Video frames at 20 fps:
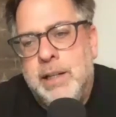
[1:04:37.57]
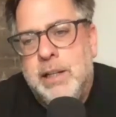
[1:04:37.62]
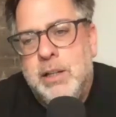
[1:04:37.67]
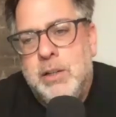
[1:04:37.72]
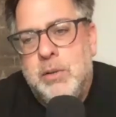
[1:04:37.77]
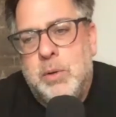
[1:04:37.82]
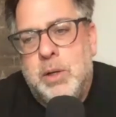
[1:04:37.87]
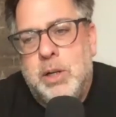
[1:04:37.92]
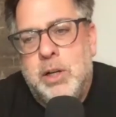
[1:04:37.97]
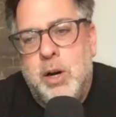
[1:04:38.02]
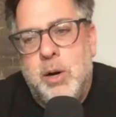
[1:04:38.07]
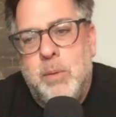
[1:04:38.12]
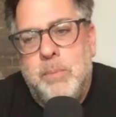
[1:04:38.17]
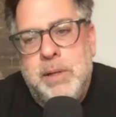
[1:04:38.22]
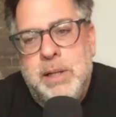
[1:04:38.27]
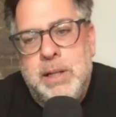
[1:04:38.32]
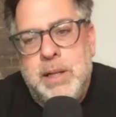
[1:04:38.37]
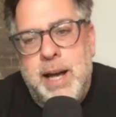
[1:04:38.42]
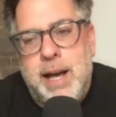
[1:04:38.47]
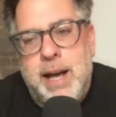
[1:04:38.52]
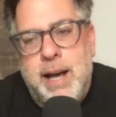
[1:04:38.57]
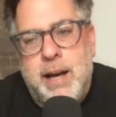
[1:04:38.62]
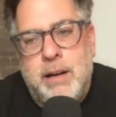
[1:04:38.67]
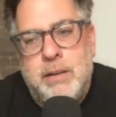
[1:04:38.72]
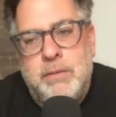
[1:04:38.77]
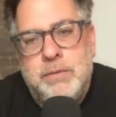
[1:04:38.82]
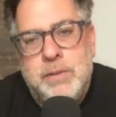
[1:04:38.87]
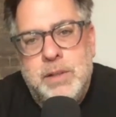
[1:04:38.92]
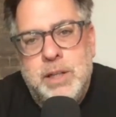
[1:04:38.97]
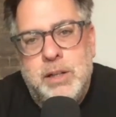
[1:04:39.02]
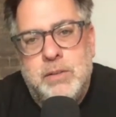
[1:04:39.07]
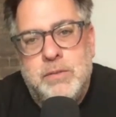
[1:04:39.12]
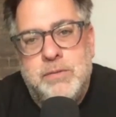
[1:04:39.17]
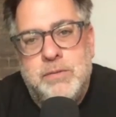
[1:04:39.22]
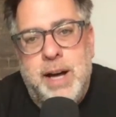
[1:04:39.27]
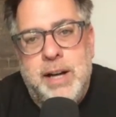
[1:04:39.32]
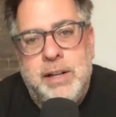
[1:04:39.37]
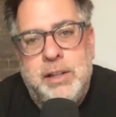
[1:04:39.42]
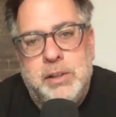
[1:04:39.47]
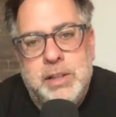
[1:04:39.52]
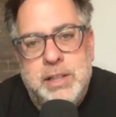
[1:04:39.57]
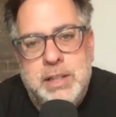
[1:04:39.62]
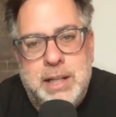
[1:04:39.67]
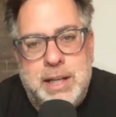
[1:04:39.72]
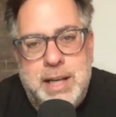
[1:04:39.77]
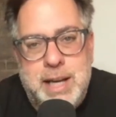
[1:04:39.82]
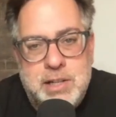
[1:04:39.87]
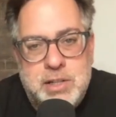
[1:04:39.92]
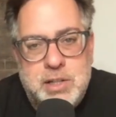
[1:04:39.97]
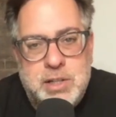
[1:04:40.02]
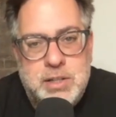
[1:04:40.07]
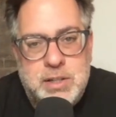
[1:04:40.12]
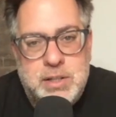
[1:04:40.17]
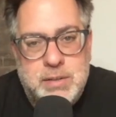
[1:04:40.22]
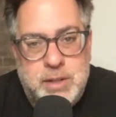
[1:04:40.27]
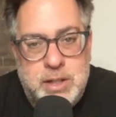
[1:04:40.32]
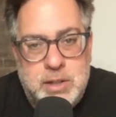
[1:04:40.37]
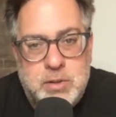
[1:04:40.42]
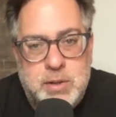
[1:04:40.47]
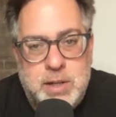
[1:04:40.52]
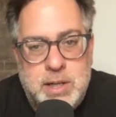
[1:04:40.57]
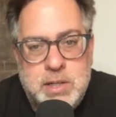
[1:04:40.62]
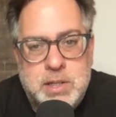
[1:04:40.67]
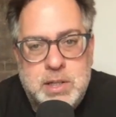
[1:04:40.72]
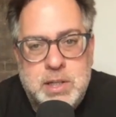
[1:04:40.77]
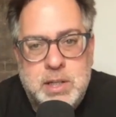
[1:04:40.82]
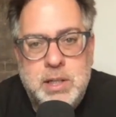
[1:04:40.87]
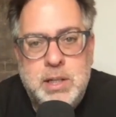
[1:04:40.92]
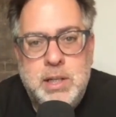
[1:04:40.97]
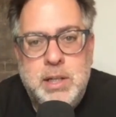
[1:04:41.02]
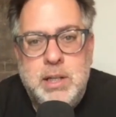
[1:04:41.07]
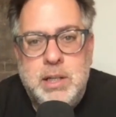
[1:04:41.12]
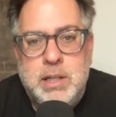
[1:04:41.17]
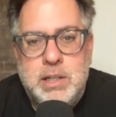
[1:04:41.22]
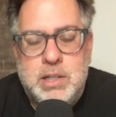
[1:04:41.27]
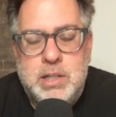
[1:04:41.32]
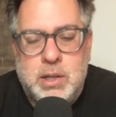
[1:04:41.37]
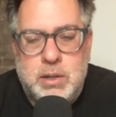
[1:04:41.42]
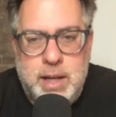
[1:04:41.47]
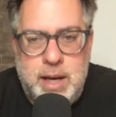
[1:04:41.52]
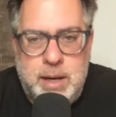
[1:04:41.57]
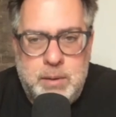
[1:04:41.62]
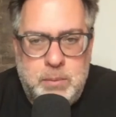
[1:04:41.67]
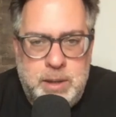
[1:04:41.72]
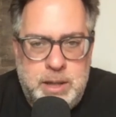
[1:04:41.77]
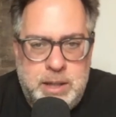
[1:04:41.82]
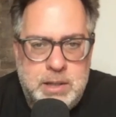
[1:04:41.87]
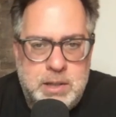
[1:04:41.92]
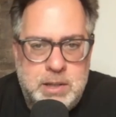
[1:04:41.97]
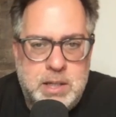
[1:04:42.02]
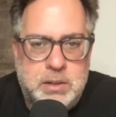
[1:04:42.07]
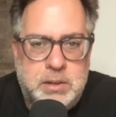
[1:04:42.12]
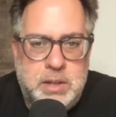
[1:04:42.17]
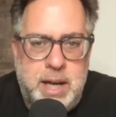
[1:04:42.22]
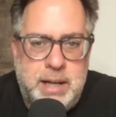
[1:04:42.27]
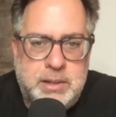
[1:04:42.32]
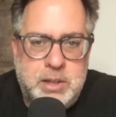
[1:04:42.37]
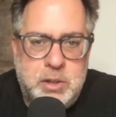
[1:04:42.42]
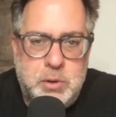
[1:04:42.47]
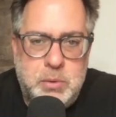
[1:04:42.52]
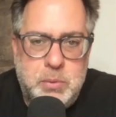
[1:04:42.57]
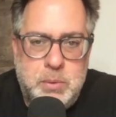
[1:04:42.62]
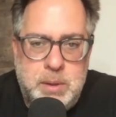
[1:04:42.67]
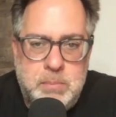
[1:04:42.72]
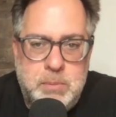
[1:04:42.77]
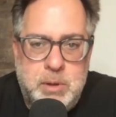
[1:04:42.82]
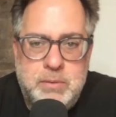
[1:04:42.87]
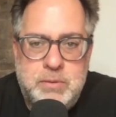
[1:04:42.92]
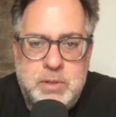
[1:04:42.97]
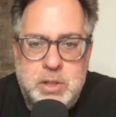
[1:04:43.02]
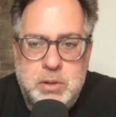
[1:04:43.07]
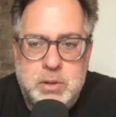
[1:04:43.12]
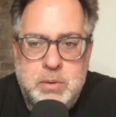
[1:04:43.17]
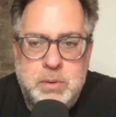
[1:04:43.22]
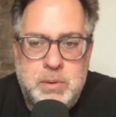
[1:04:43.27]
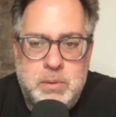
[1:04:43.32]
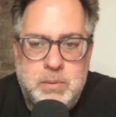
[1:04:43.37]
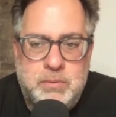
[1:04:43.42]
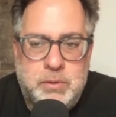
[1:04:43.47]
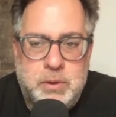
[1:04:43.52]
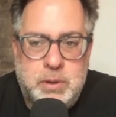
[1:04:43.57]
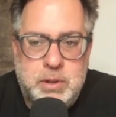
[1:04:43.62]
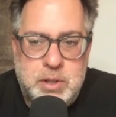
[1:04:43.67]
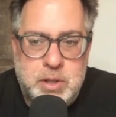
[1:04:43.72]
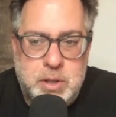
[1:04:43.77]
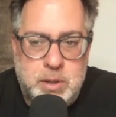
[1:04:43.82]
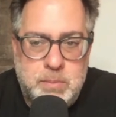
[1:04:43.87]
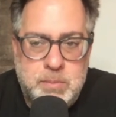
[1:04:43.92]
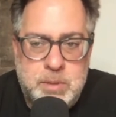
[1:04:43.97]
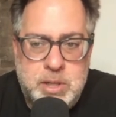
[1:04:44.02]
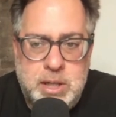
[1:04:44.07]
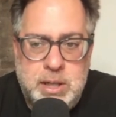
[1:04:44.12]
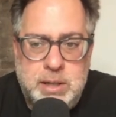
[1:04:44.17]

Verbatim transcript: we're hoping to have, you know, final indications of interest so that we can select who we move to for a term sheet.